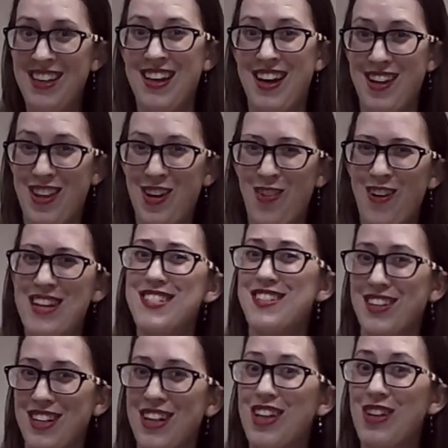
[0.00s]
Otherwise, you're
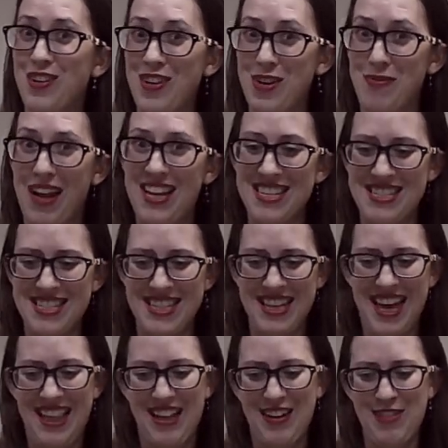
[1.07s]
going to glue your pages
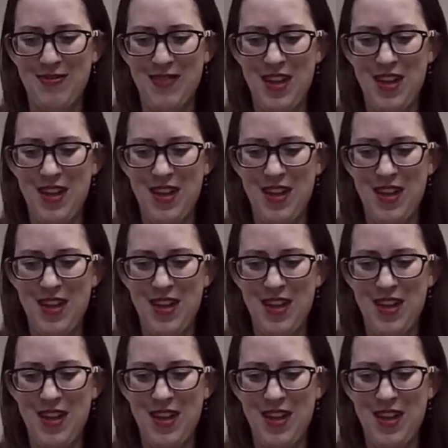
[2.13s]
together.